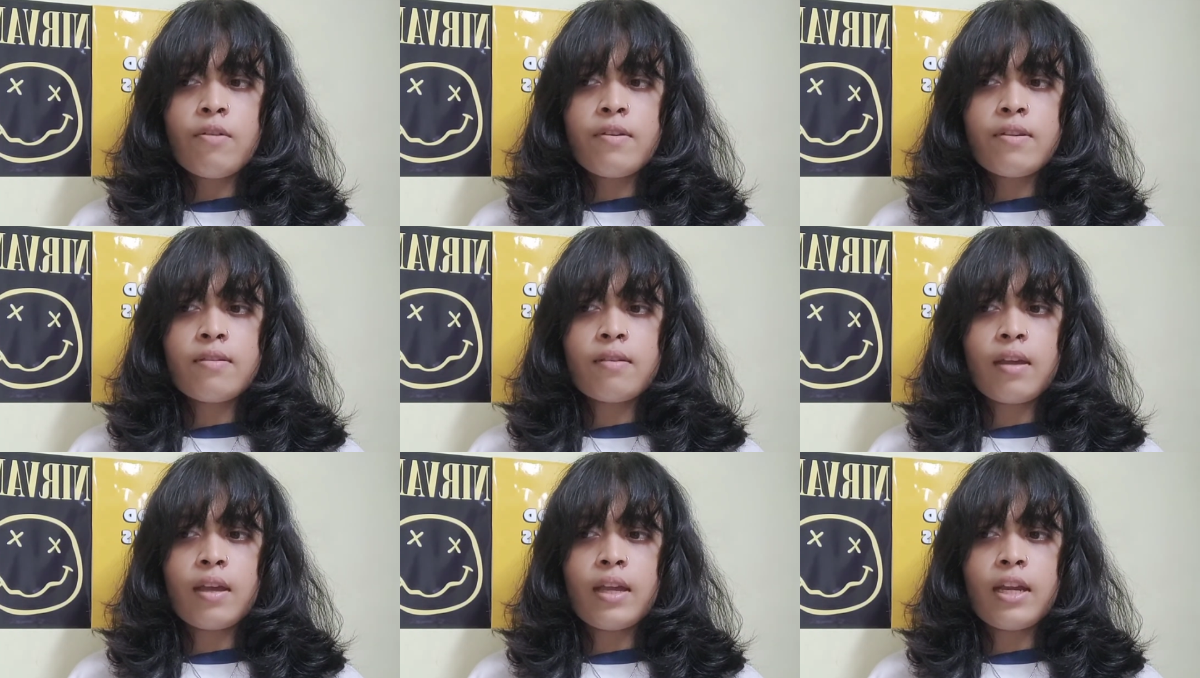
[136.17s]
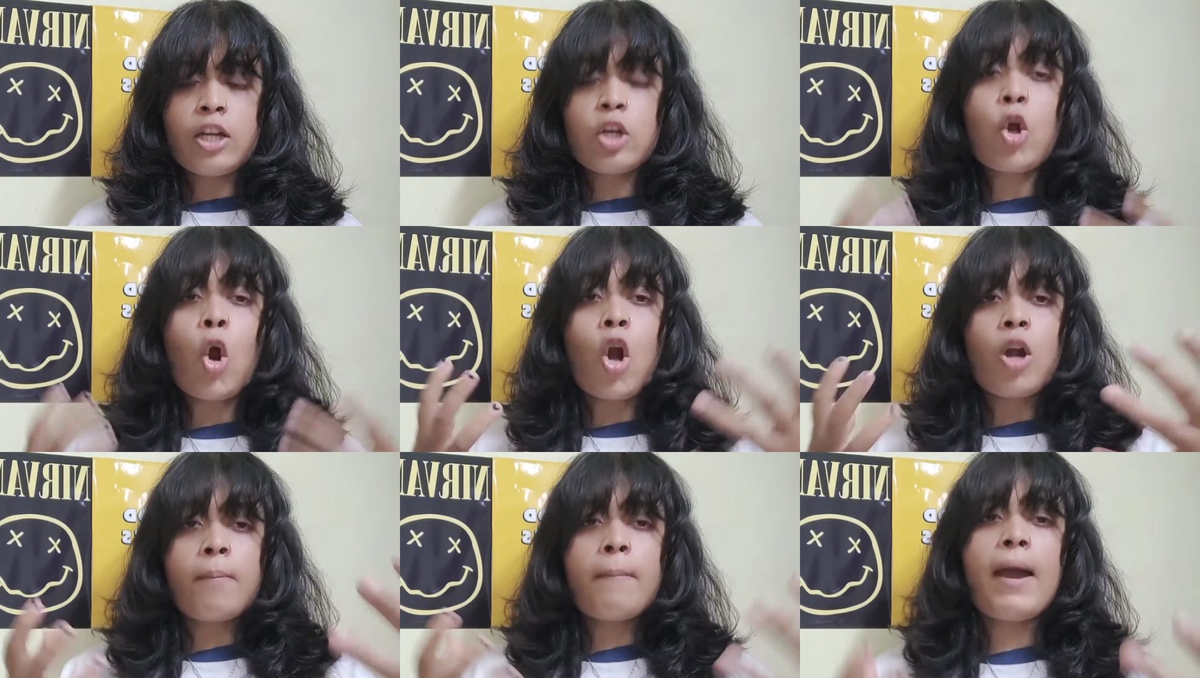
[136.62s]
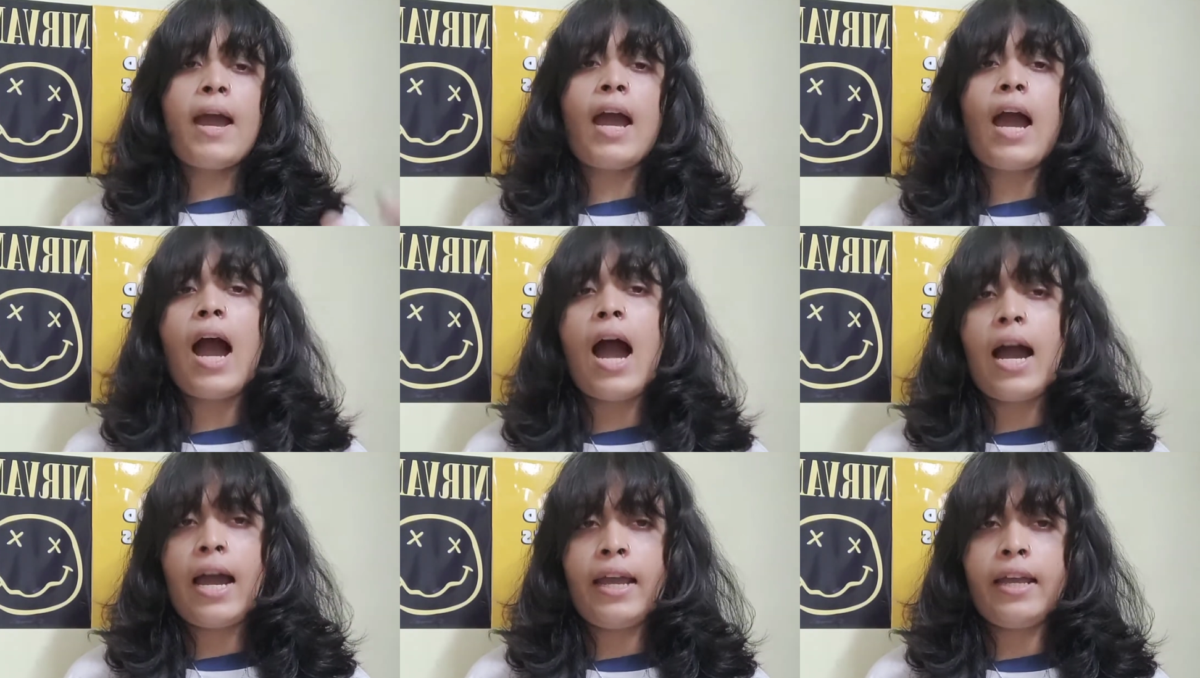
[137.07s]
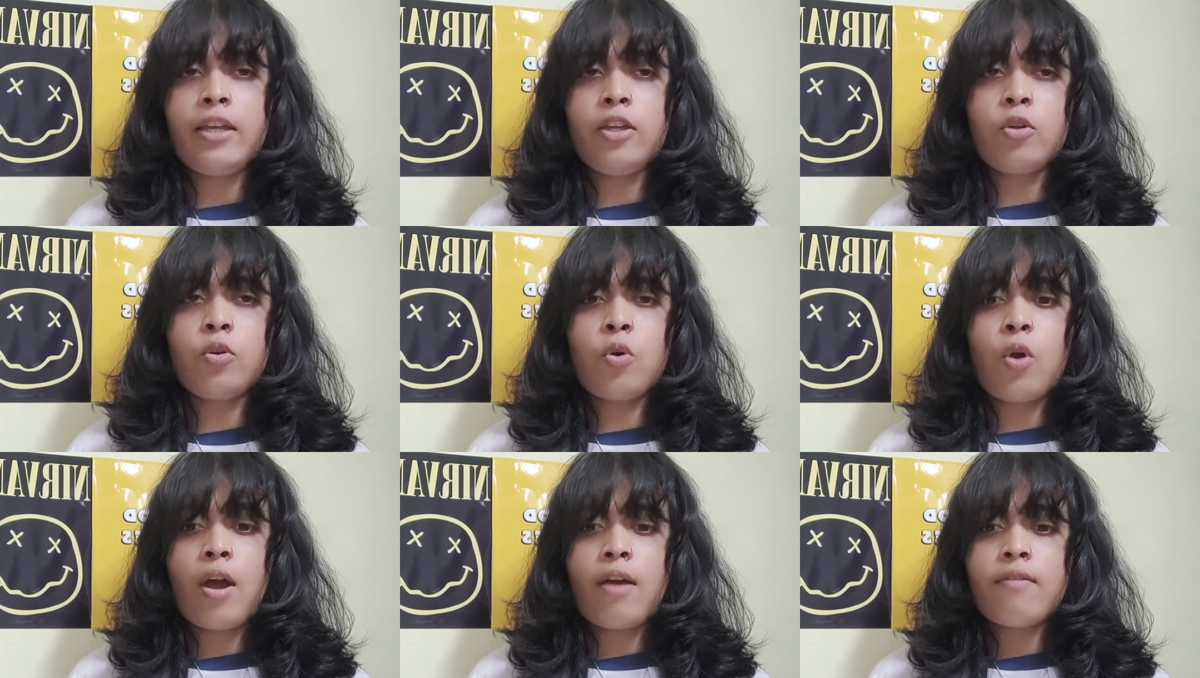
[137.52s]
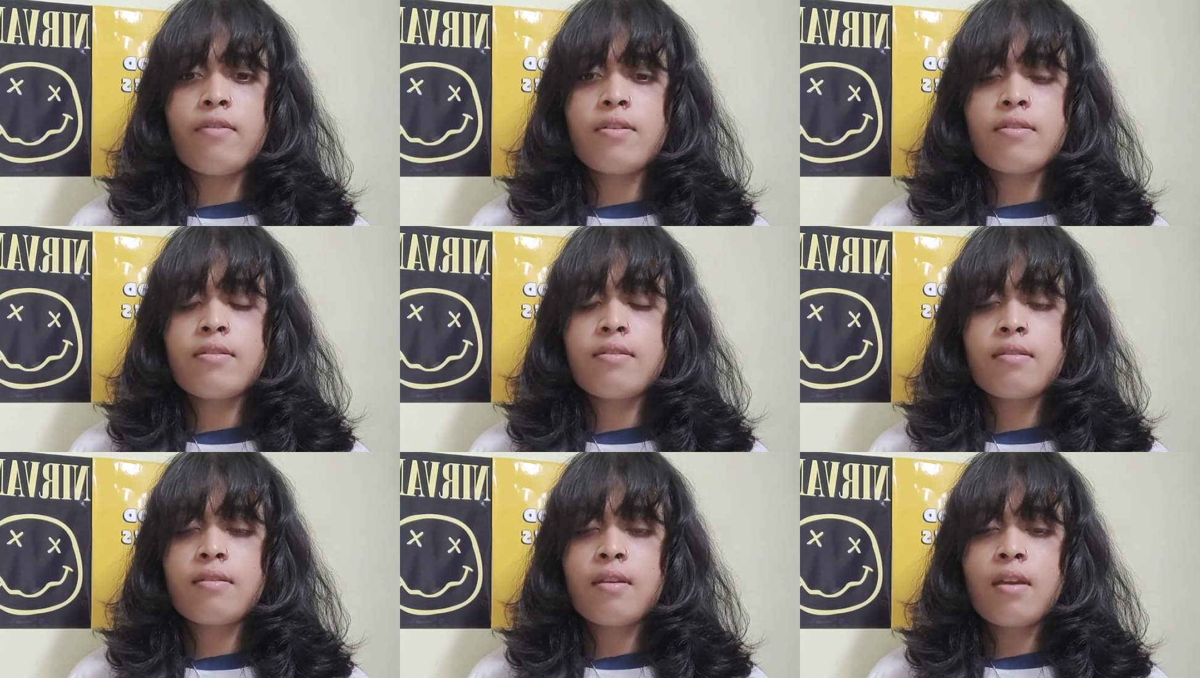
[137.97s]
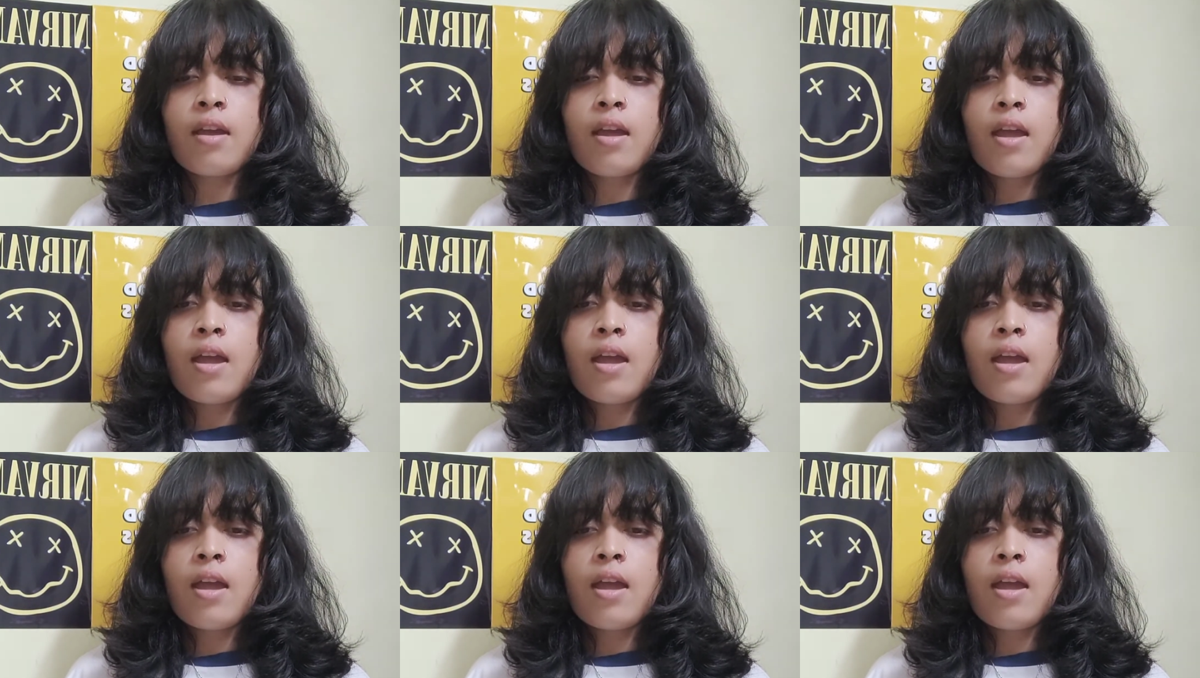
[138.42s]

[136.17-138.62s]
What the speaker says: it caught my eye. You know, I was